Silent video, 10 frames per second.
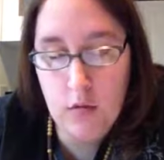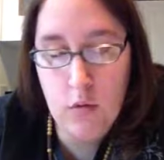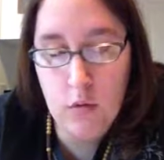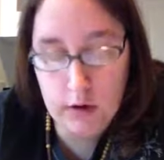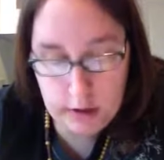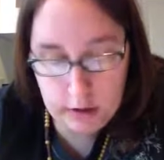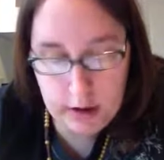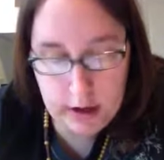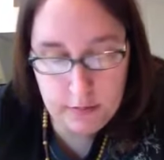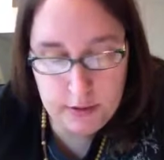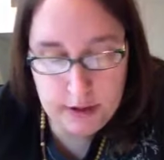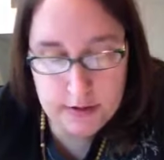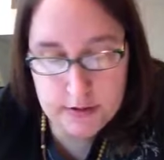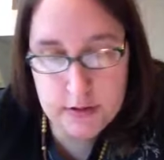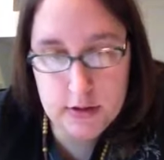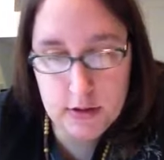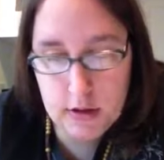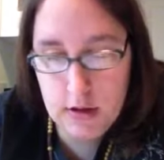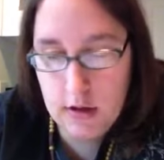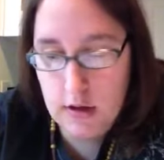a roaring lion because,
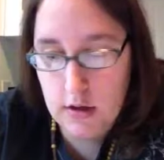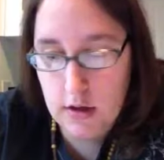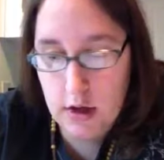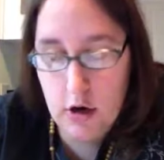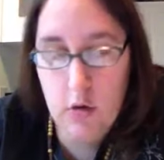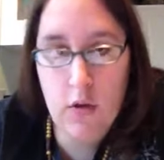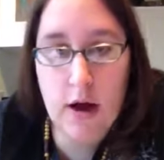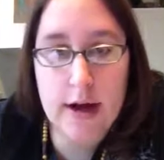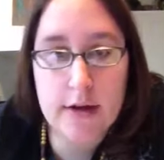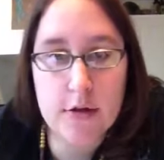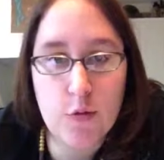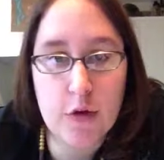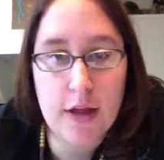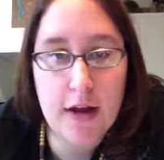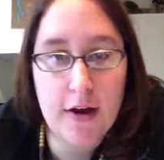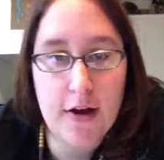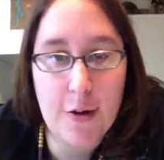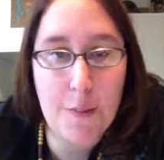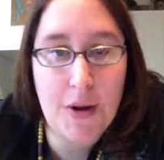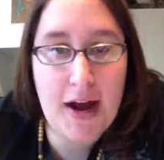you know, lions when they hunt
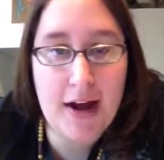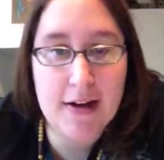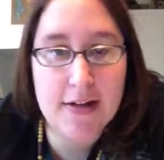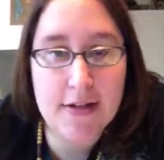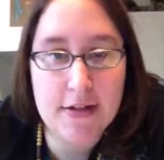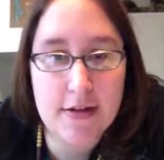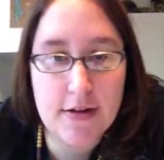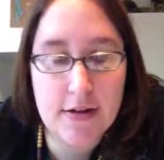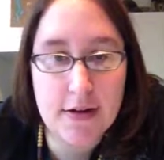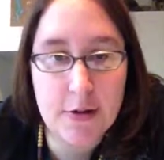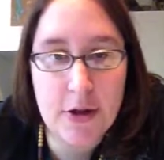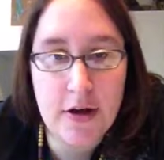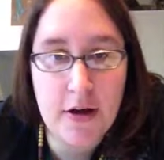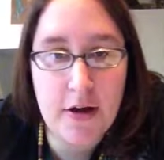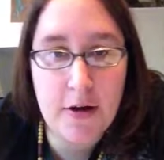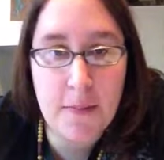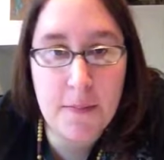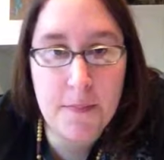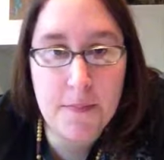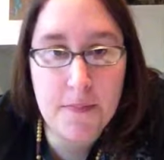in packs, the
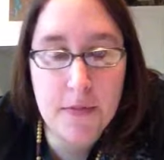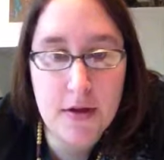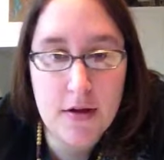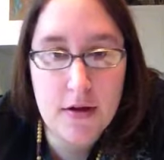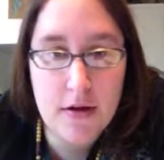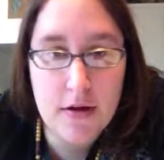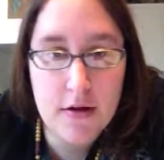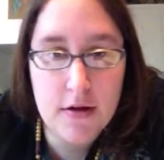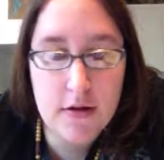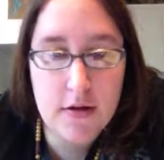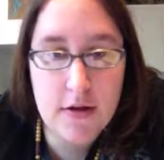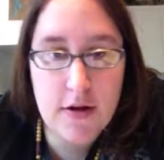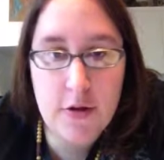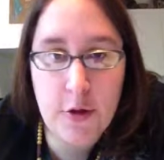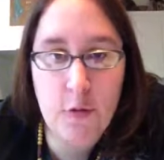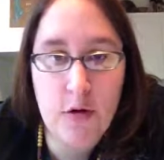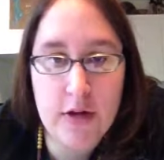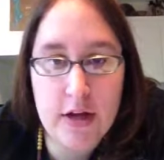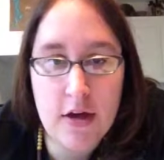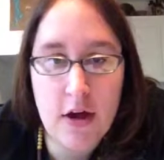um the the
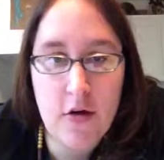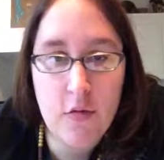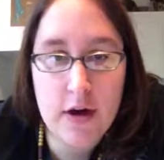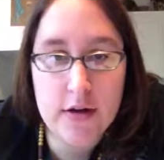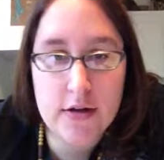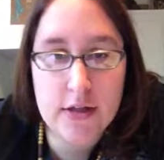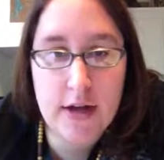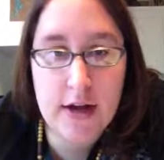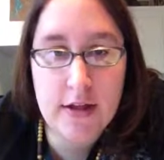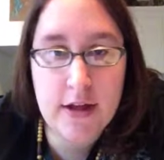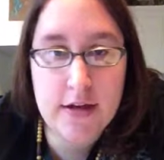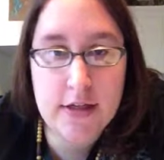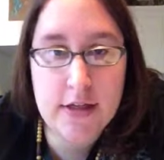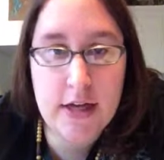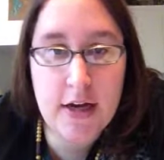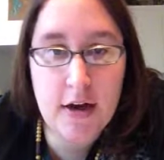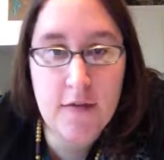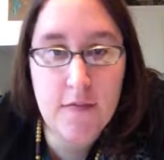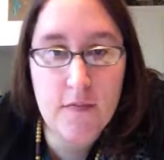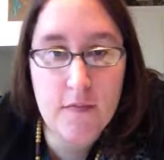really young ones I think sneak
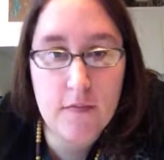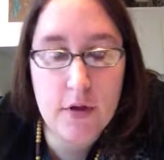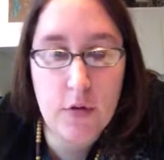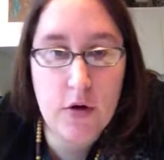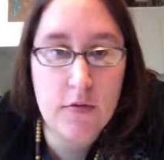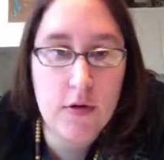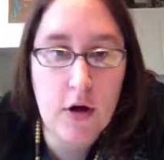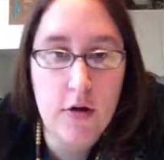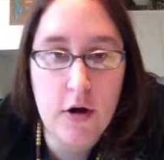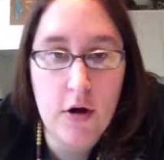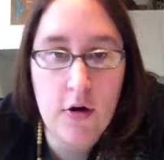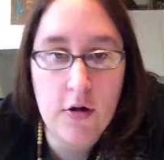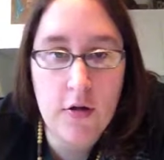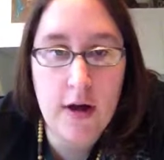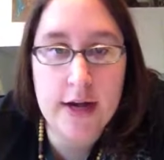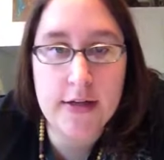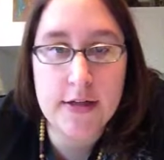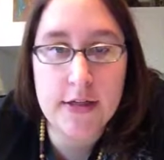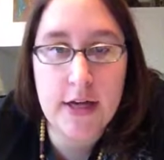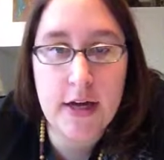up that well all all the lions
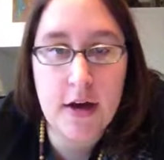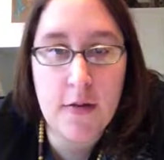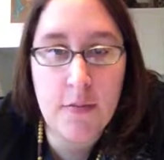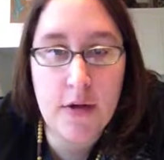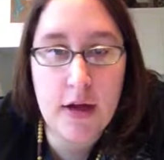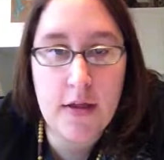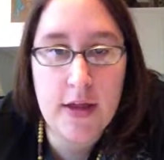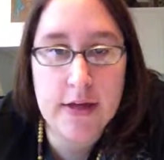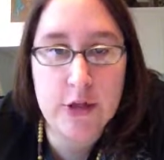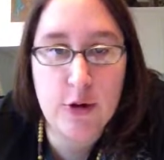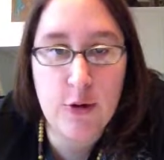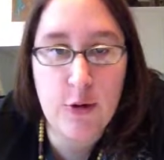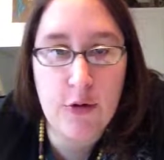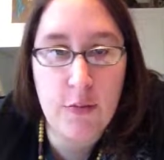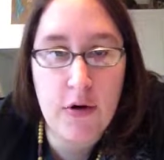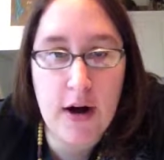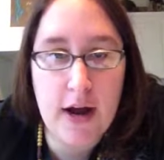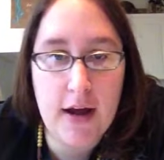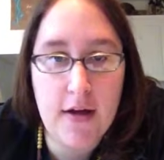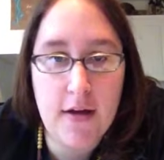sneak up and they circle the
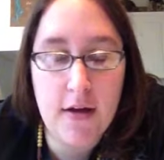prey.